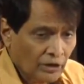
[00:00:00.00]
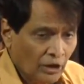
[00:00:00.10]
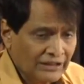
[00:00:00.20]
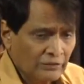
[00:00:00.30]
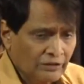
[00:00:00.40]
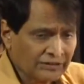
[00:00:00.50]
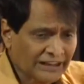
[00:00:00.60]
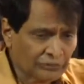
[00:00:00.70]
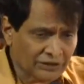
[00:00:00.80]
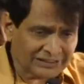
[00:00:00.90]
all the work
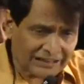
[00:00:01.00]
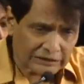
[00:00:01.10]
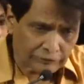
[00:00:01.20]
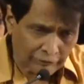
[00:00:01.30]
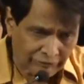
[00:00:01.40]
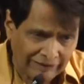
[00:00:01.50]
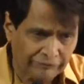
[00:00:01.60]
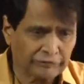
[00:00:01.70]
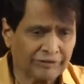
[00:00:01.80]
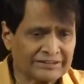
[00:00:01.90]
that we have started for
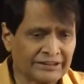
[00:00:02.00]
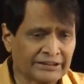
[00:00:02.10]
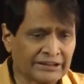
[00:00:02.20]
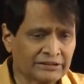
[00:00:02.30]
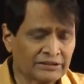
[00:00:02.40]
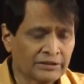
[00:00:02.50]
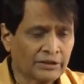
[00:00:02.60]
traffic facilities,